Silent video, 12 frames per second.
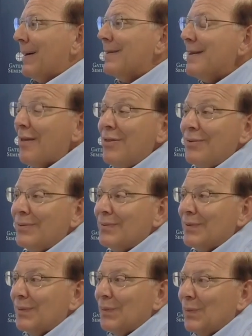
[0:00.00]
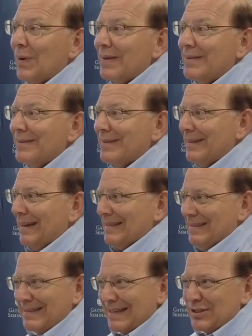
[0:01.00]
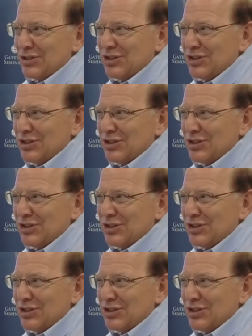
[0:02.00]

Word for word: another one that that's